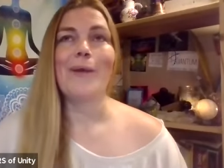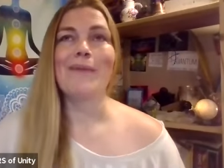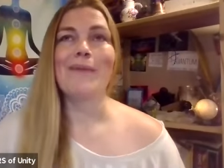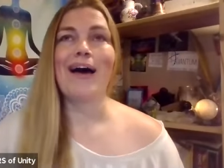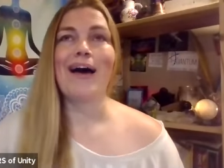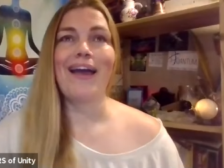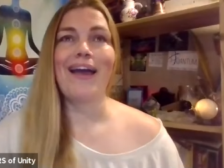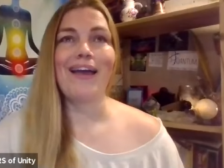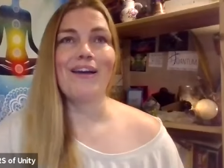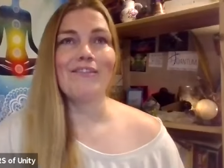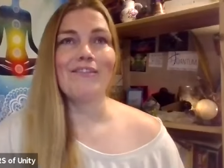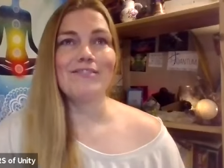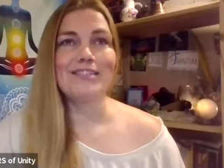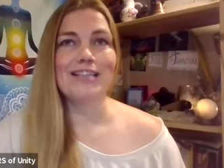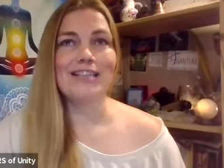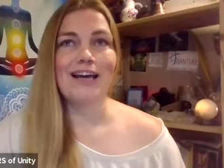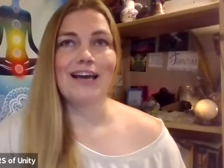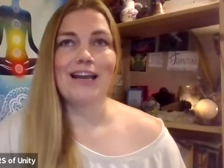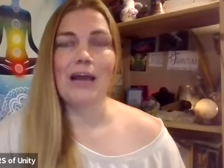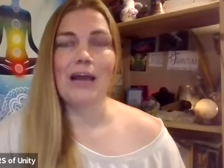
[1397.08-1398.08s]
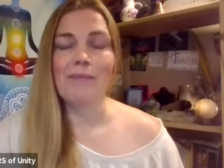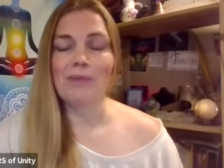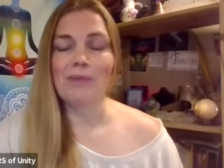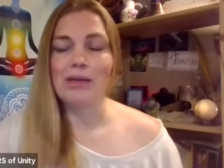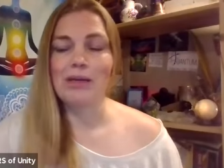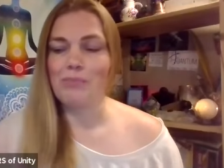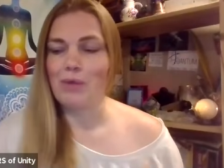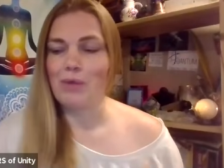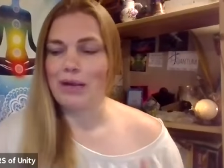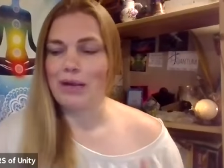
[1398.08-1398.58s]
I'm going
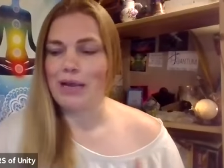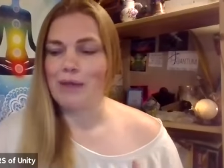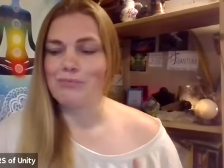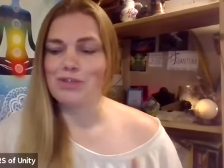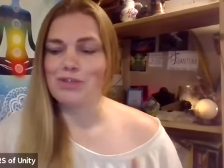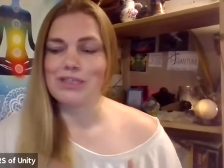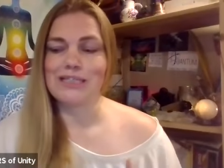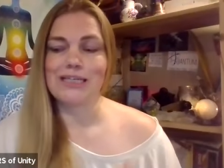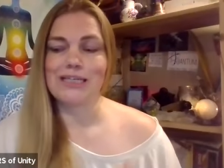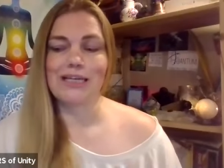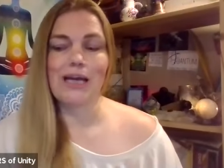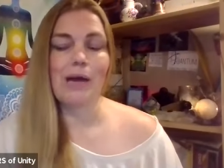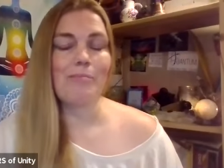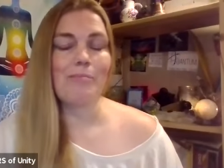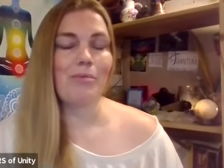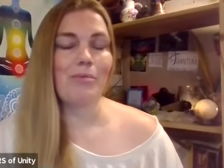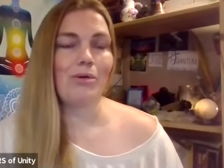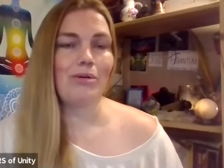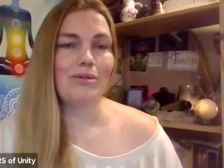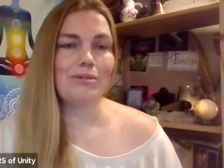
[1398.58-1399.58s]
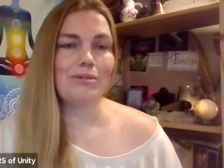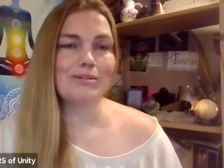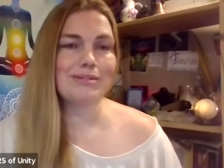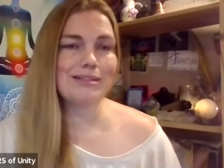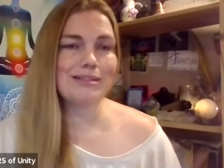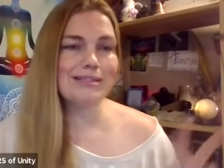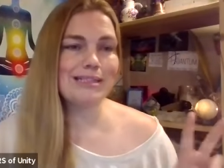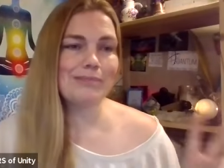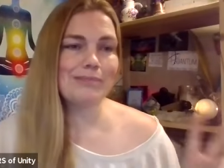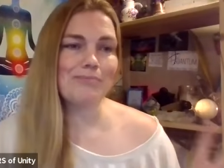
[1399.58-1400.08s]
to bring up just a couple
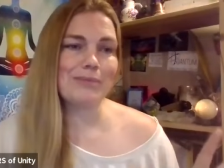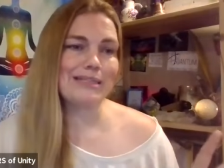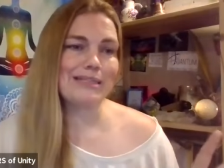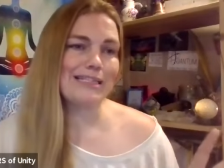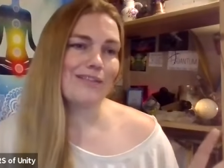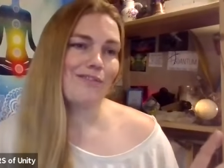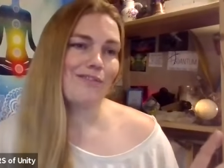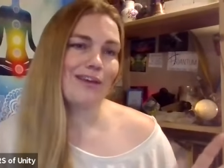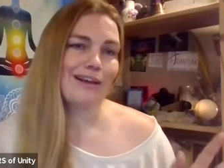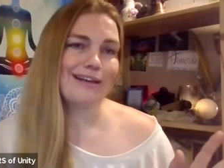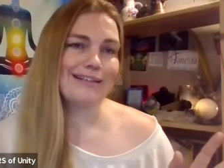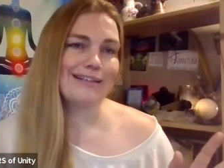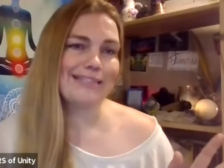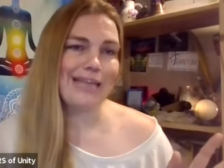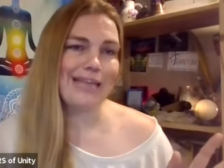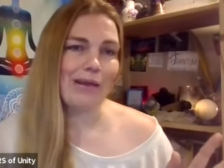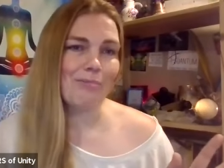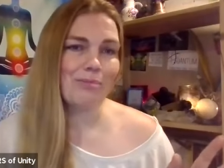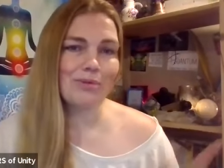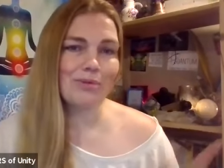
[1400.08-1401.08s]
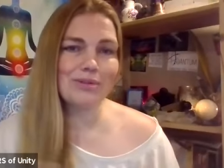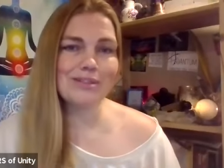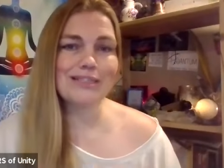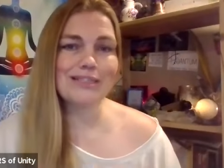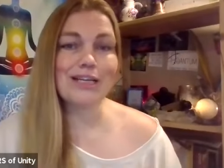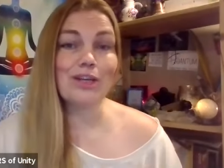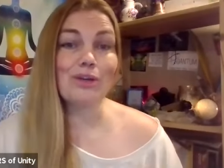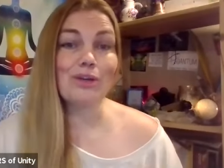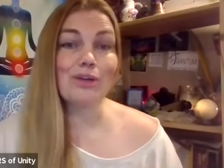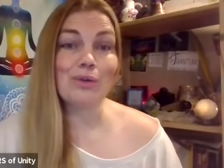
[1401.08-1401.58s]
specific examples
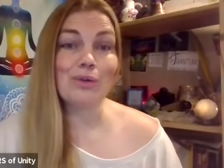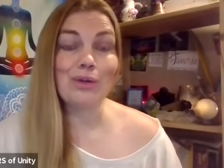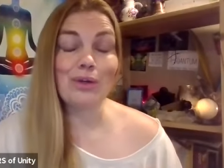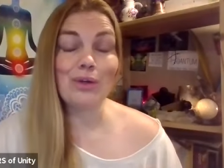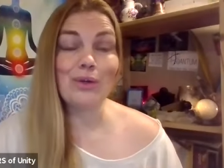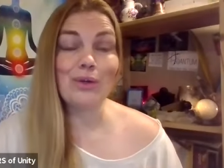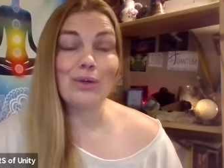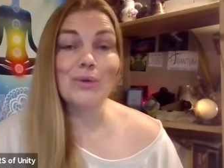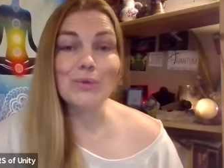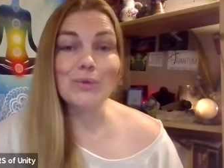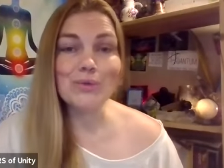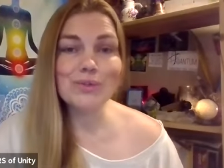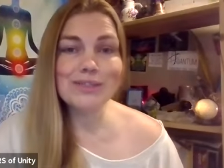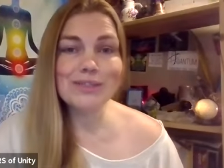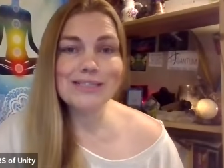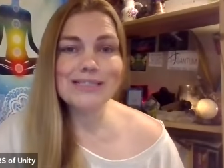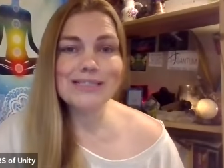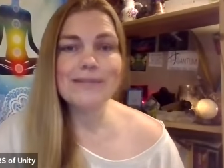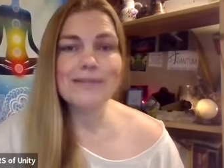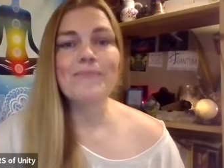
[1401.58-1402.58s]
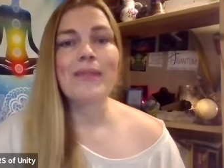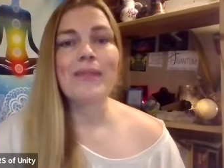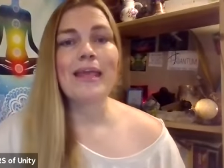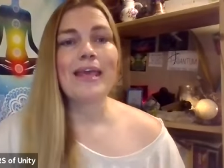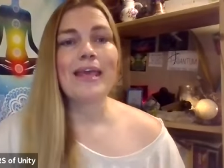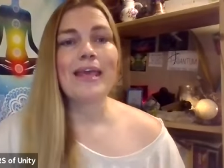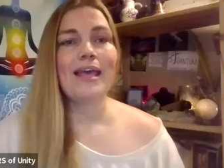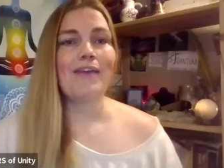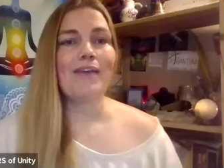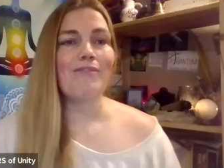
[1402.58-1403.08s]
that you can use.
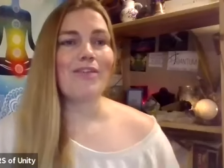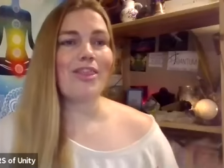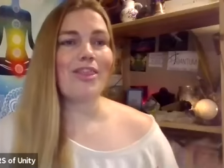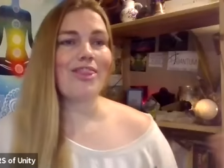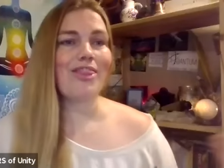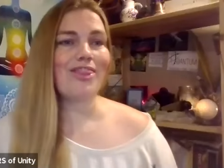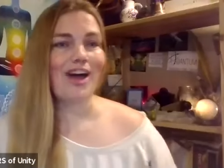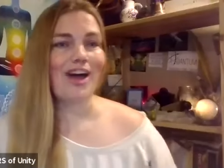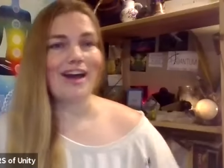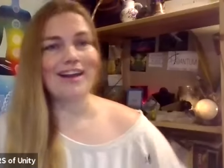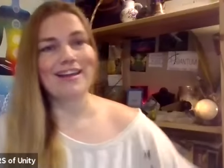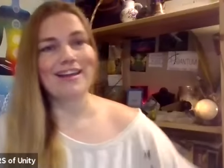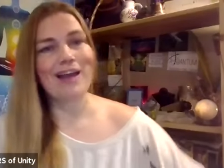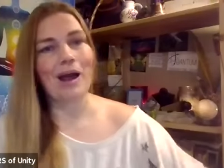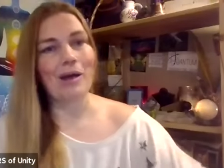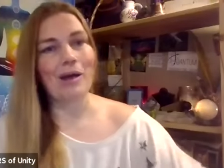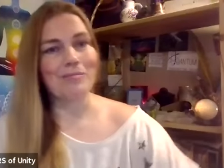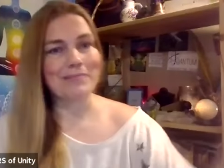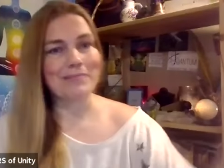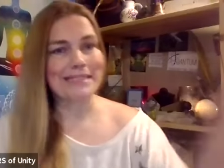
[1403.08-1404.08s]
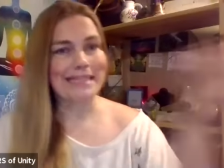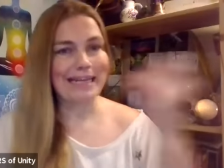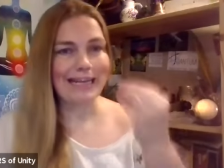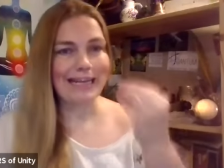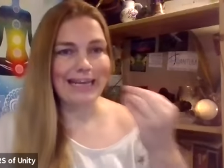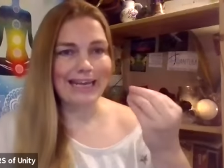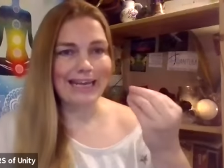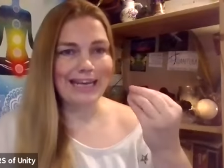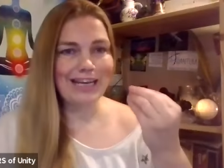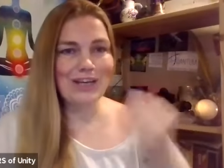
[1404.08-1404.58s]
If a thought comes
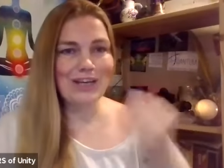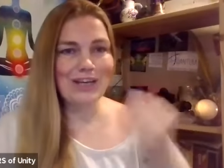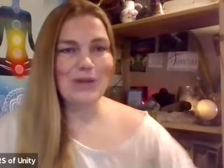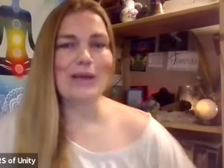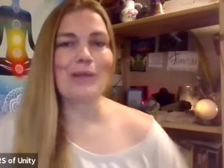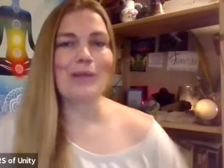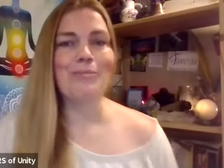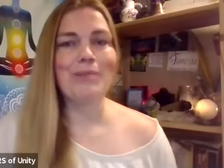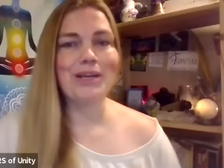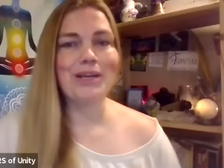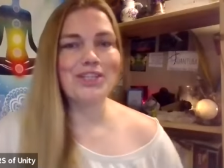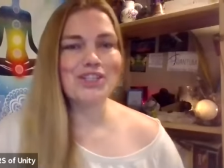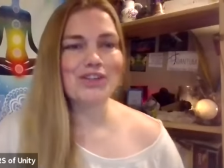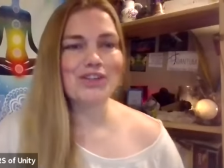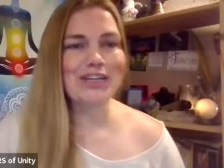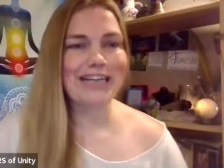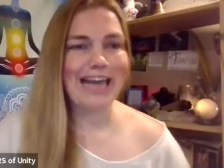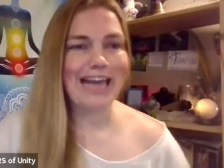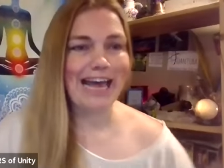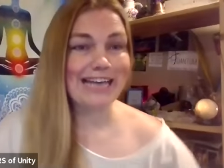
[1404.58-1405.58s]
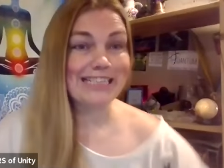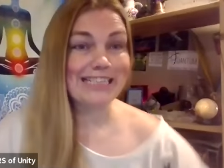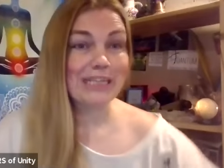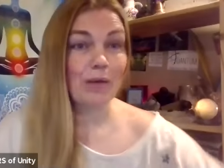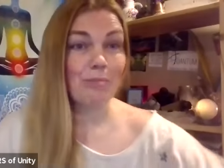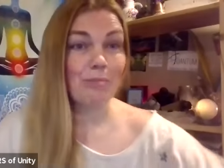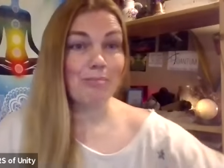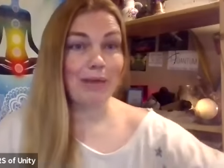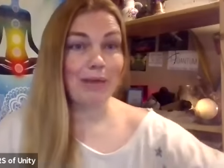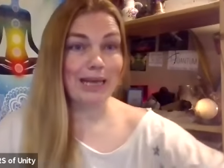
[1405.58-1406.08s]
in, you can picture it as
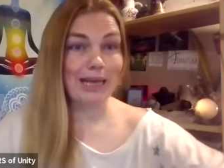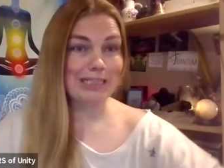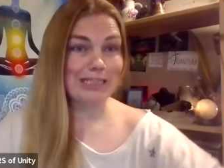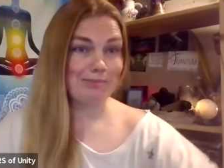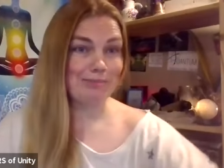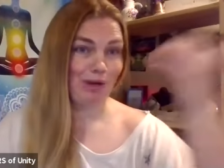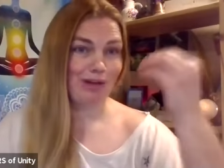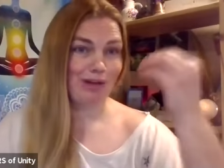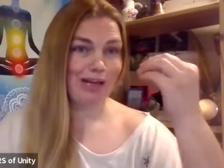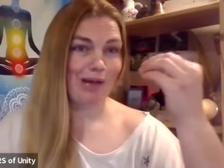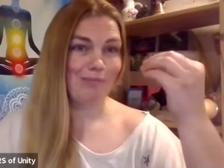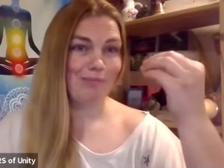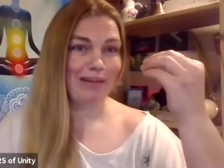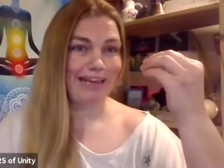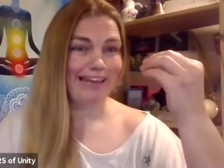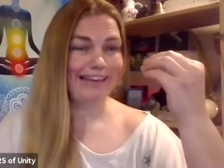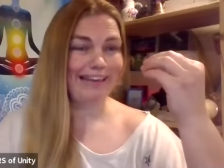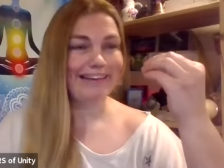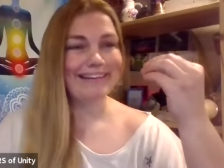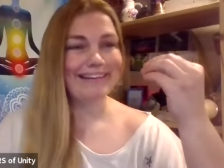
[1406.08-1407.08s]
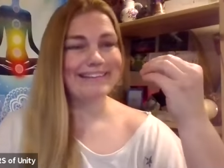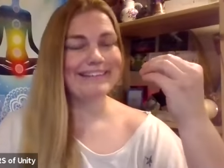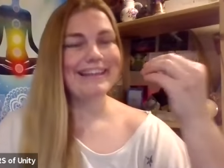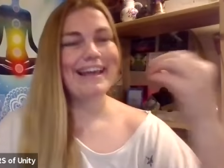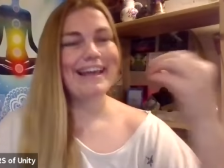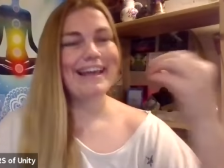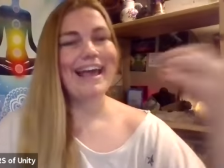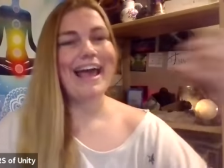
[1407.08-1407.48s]
a baseball coming in.